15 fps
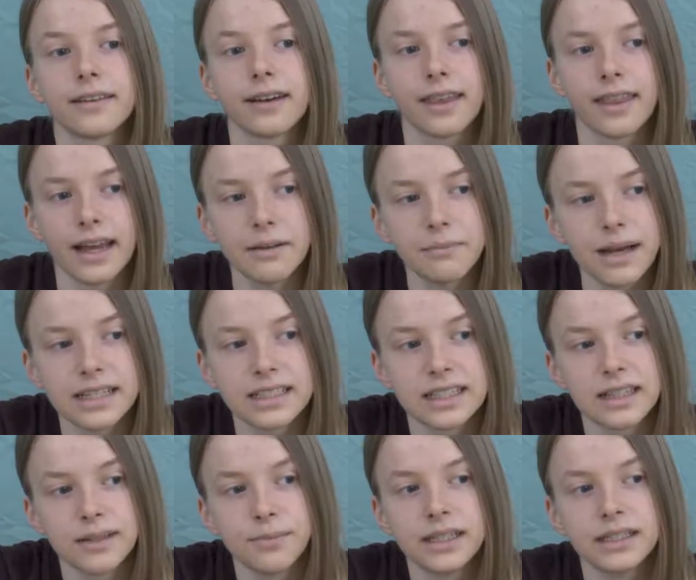that
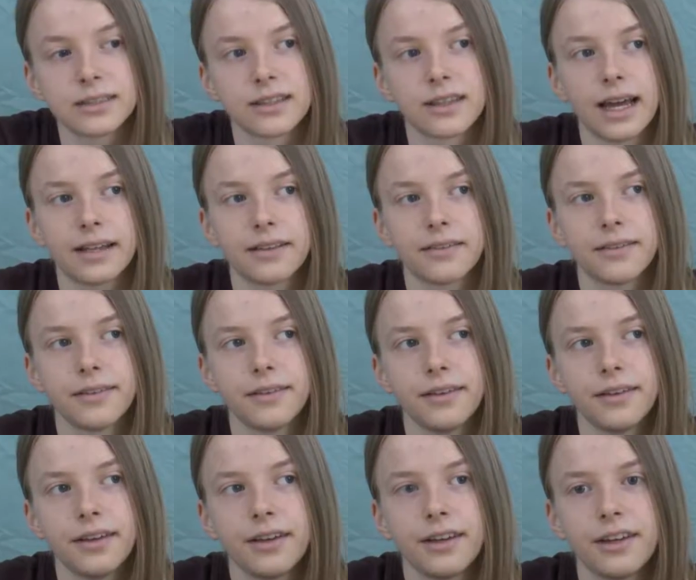basically means that
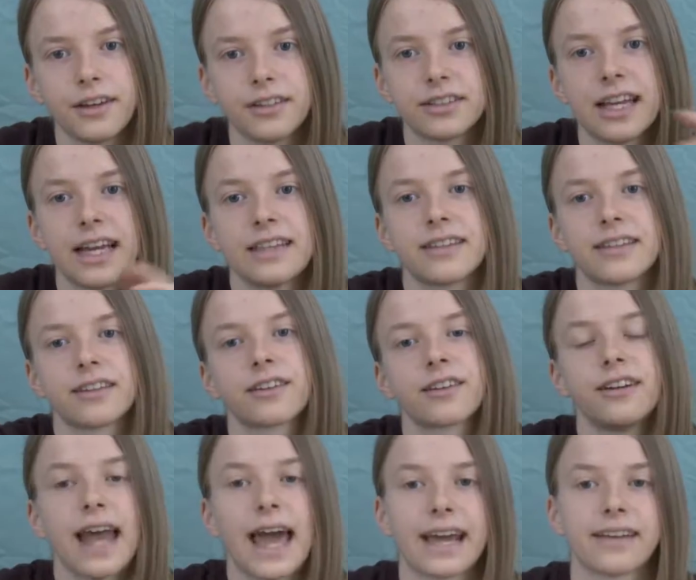your senses
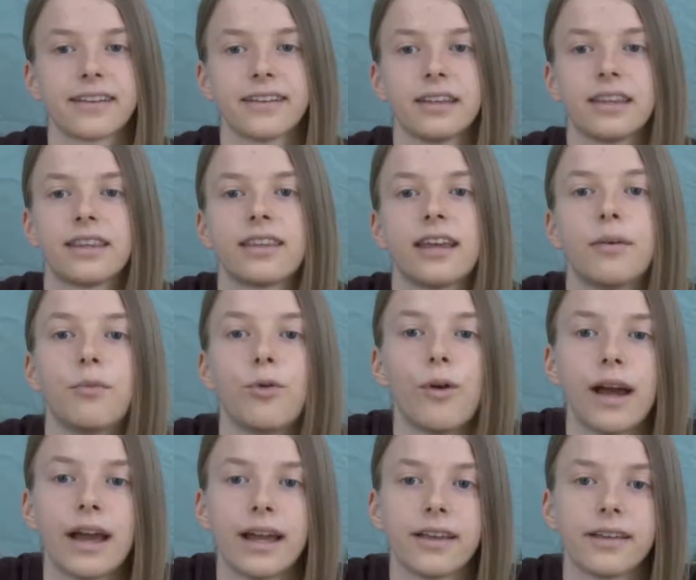connect in some
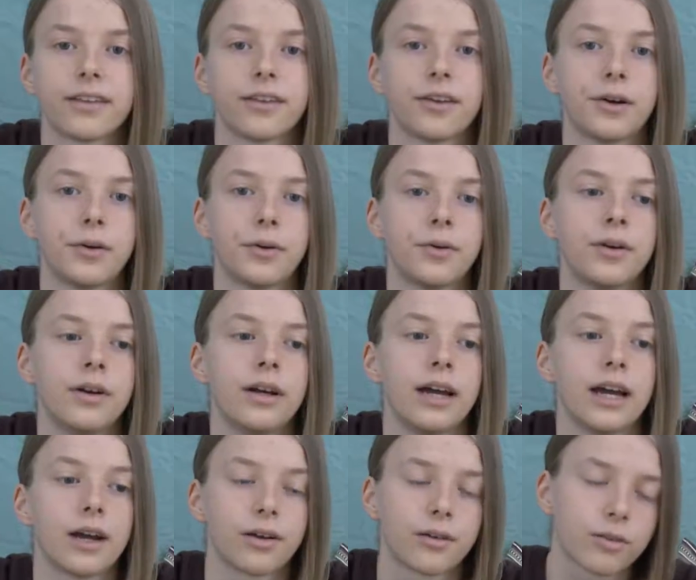way. So
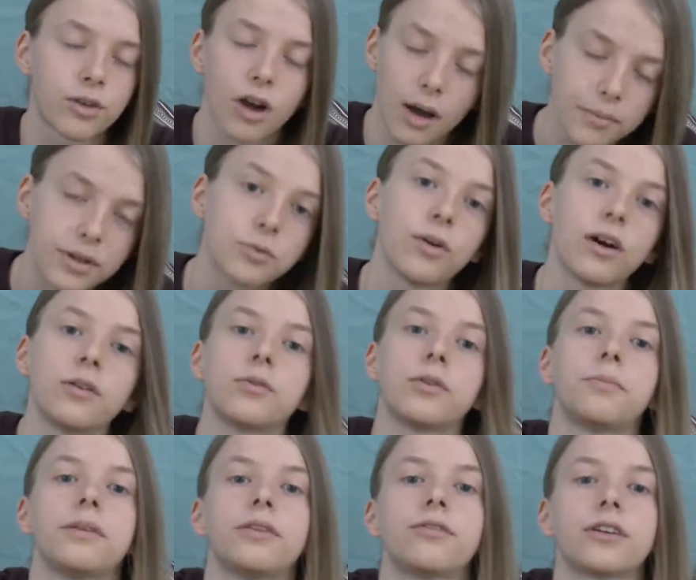a common one
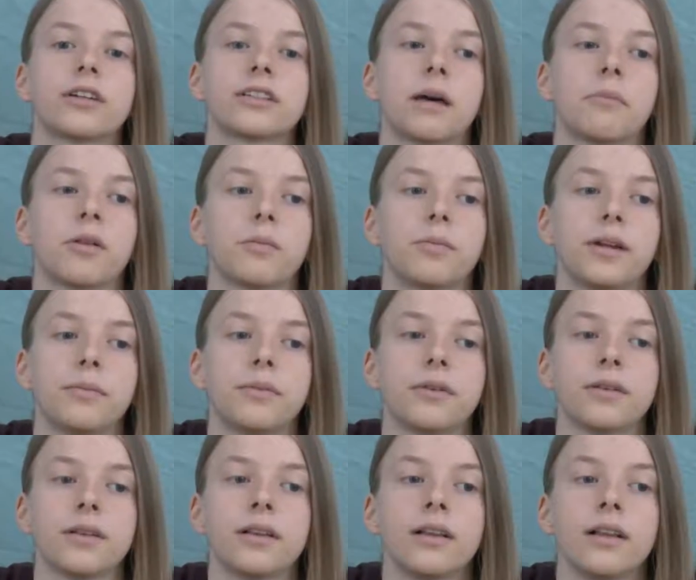would be, for example,
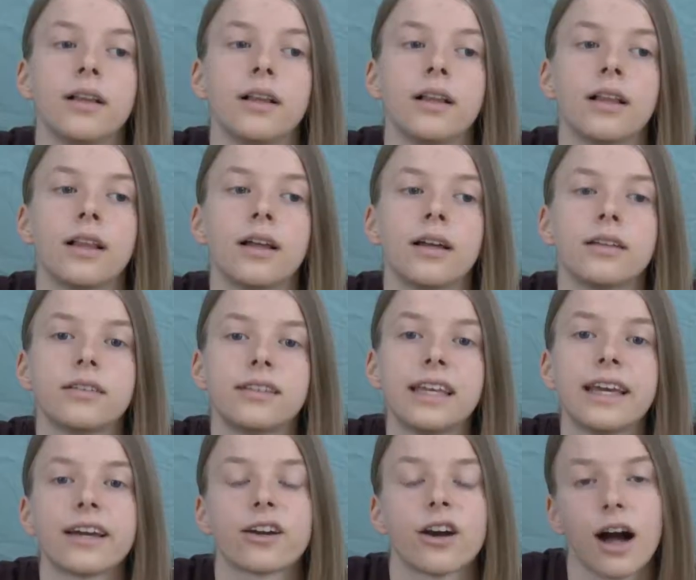people
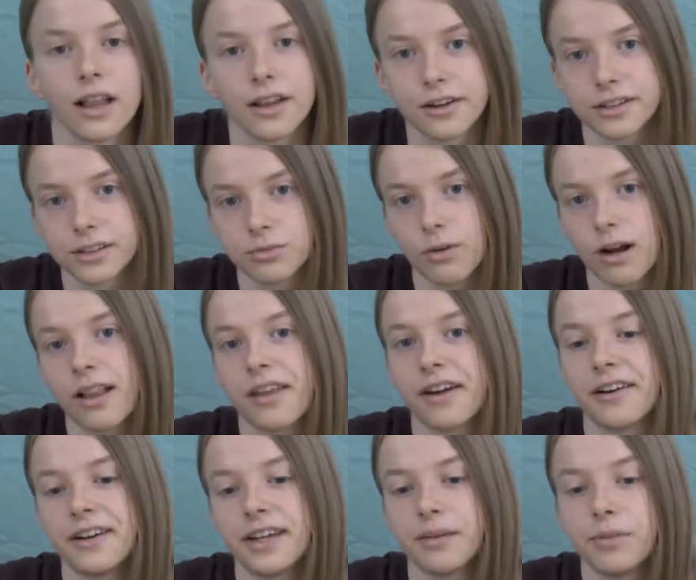seeing colors while
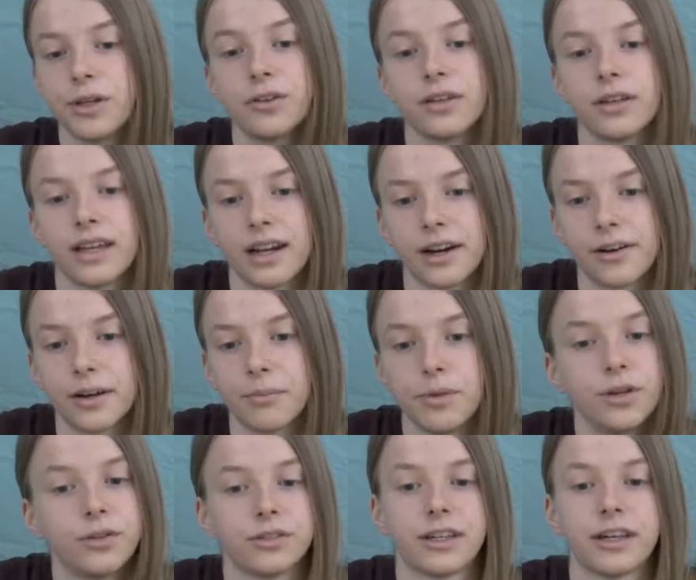they're hearing
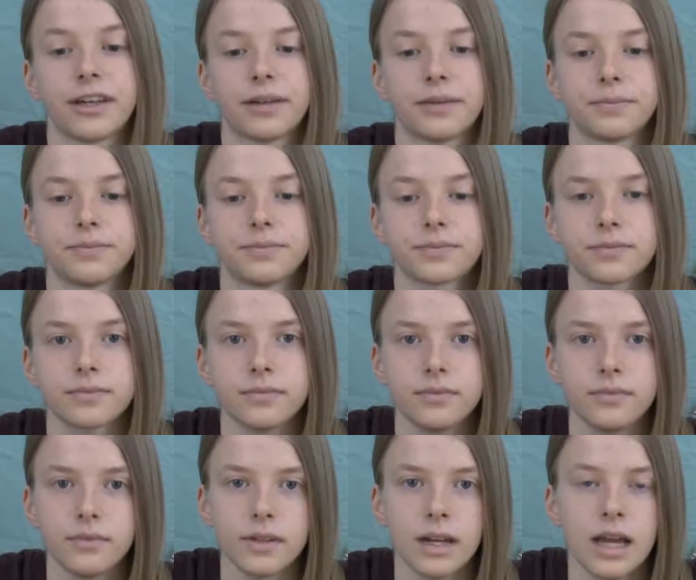music.
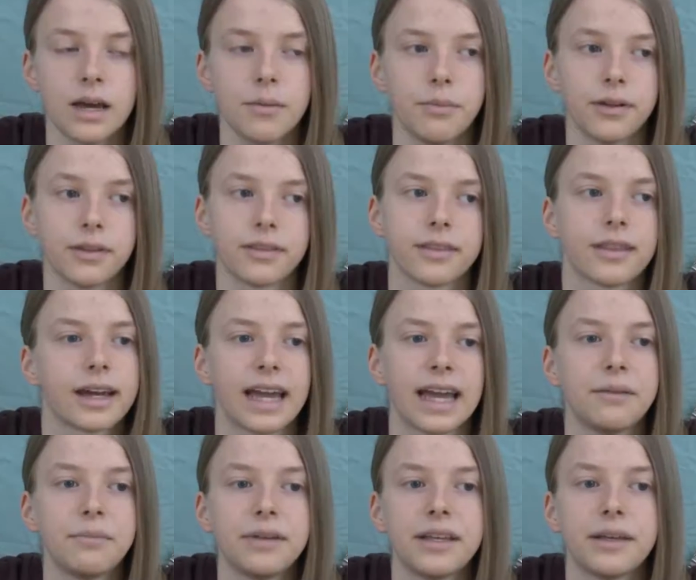But there
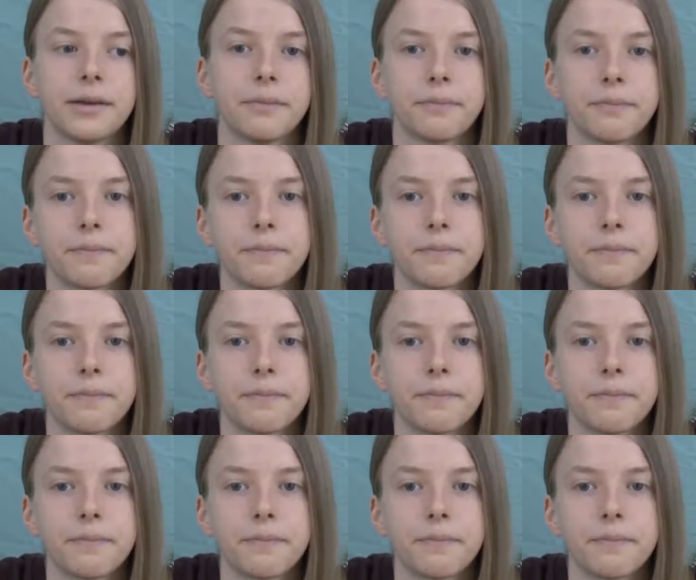can be